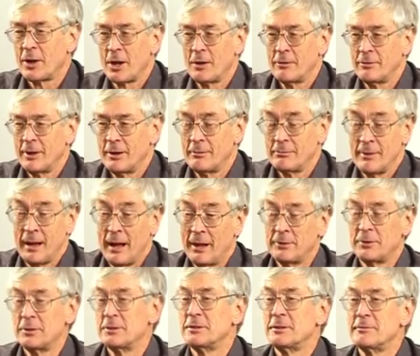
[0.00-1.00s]
over
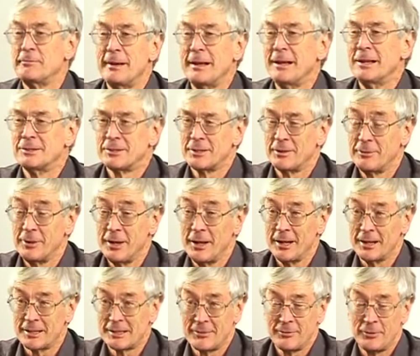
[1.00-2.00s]
hundreds of millions of
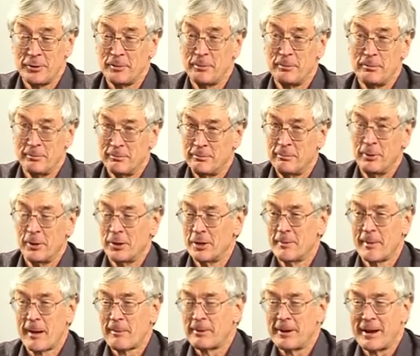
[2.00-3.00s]
years. If you burn
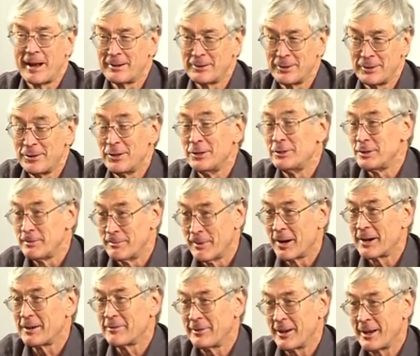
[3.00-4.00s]
them up in 100 years, you
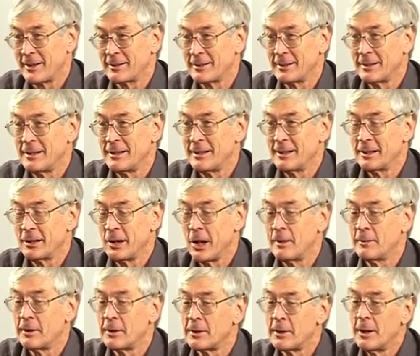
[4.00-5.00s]
might affect the
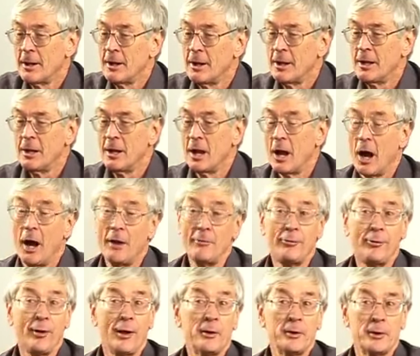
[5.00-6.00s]
climate. I've
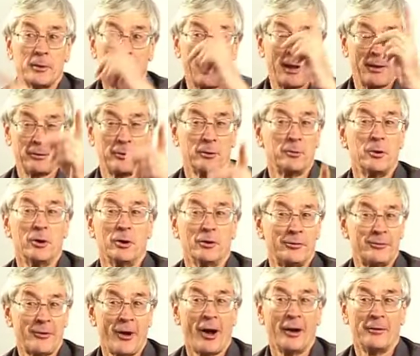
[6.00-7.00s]
flown around the world
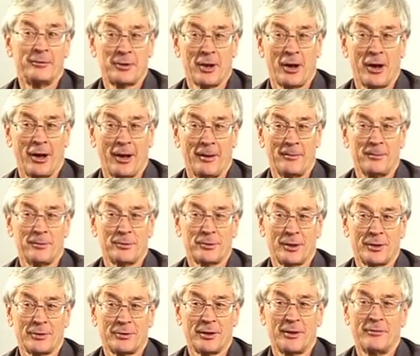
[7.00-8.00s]
five times
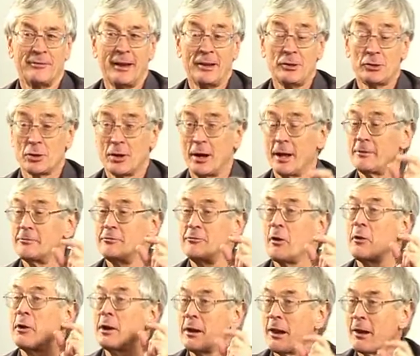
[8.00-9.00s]
as an adventurer at
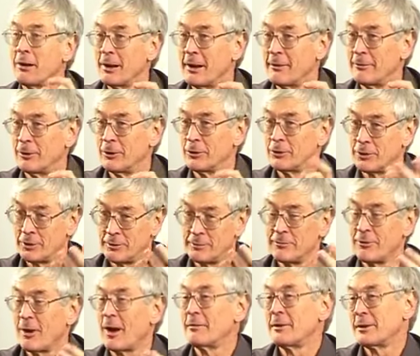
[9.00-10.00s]
very low levels, at
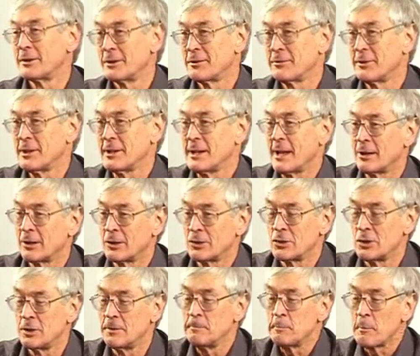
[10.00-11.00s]
500 feet in
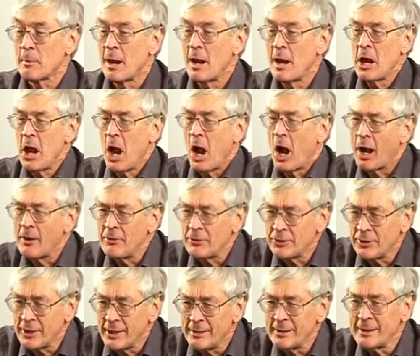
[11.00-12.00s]
altitude. I've
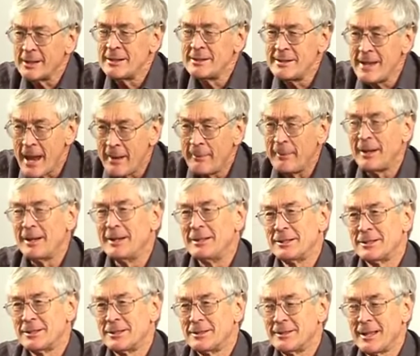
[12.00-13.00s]
seen the
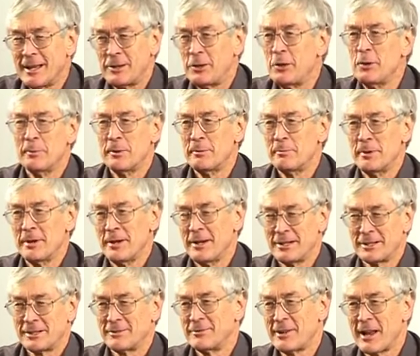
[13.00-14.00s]
damage that human
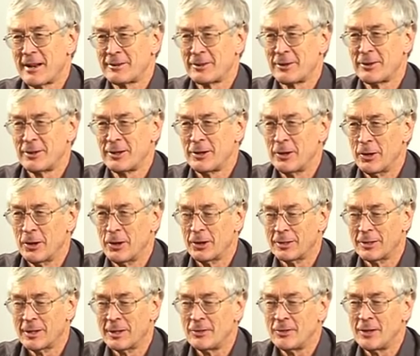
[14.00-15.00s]
beings have done to the
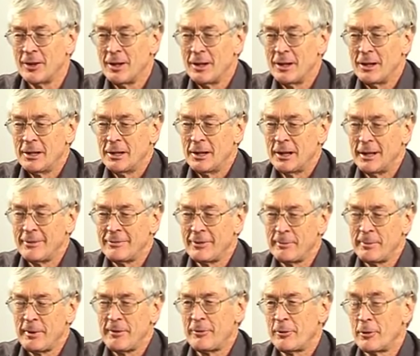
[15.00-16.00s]
earth. And even
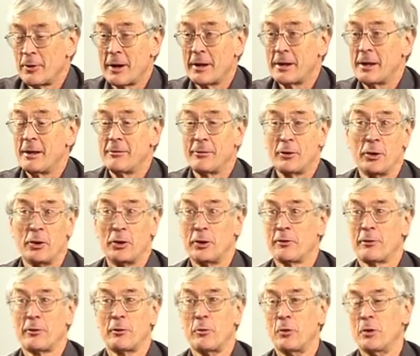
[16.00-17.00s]
before I'd ever heard
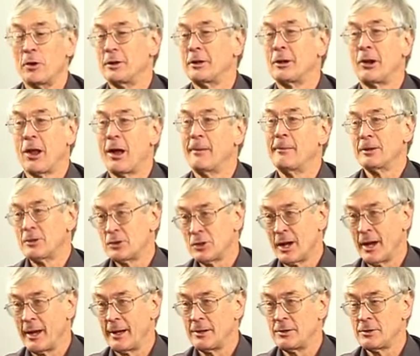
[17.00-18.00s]
of the word climate
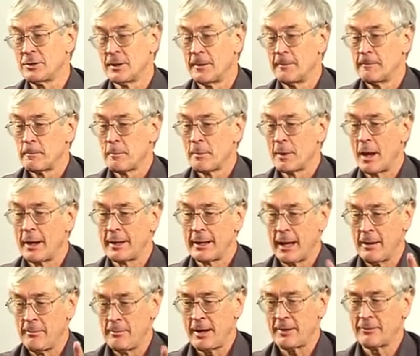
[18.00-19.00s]
change, I
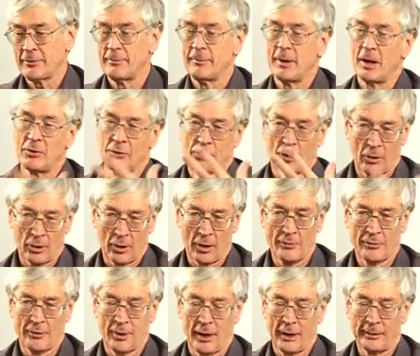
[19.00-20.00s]
came back from my solo
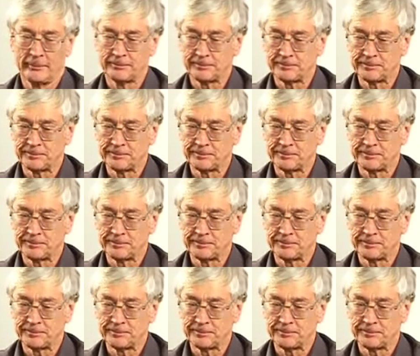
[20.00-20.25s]
flight